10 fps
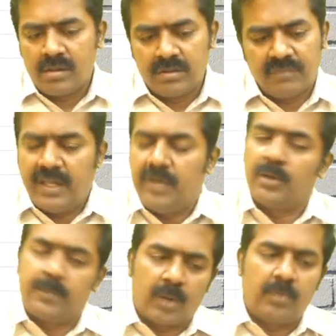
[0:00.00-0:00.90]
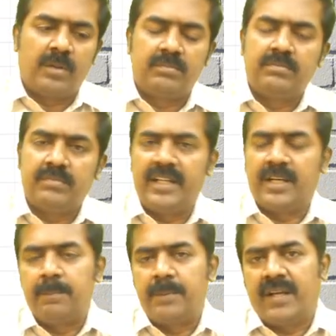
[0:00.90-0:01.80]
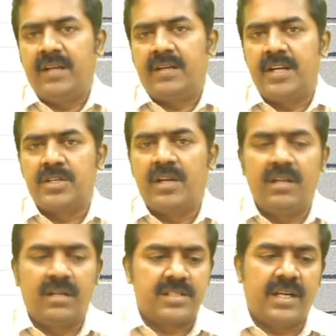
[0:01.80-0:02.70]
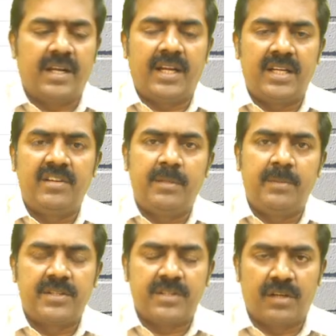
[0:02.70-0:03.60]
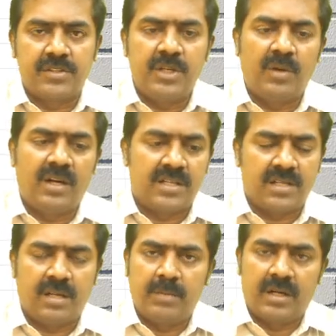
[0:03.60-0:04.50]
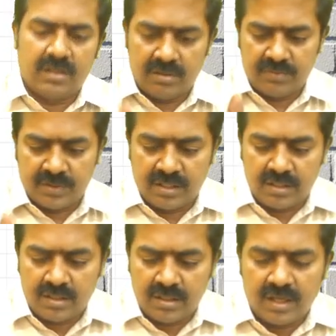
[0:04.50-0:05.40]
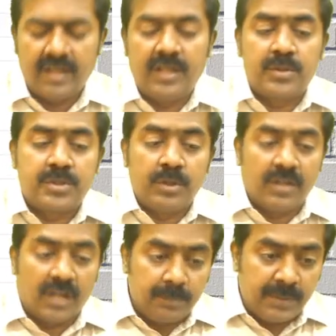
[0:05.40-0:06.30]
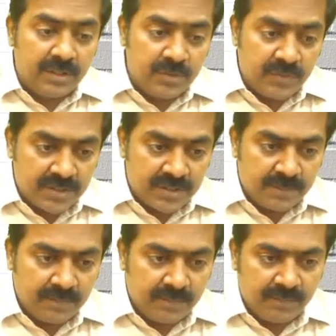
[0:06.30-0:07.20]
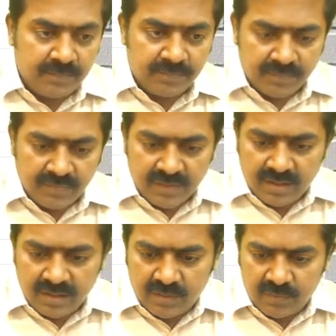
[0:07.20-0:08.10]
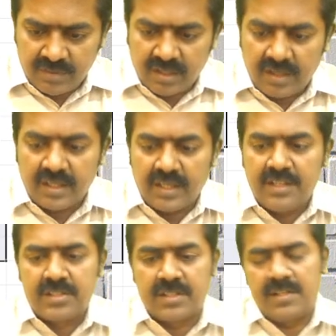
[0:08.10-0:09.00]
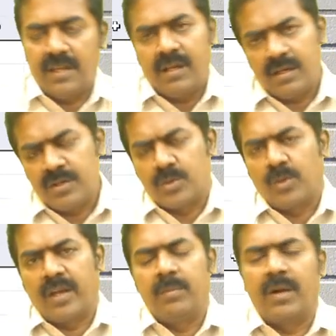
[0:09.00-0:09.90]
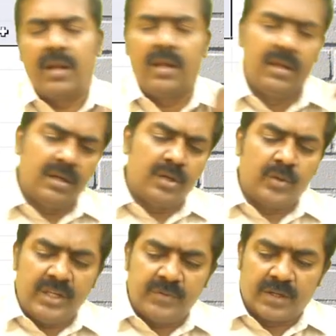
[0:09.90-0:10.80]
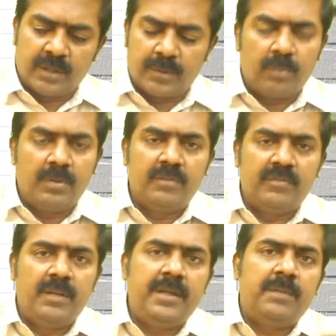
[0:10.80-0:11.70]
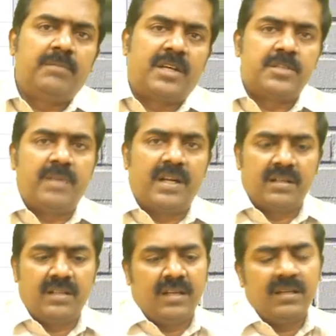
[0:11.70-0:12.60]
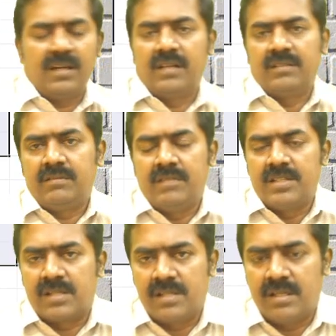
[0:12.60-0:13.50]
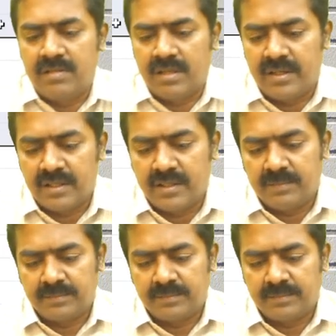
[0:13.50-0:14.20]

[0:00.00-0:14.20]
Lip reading: We'll do a problem by comparing traditional costing and activity based costing. You will understand better. For that, I request you to copy this first. Theoretically discussing is okay, but going for a problem will be much better than discussing theoretically.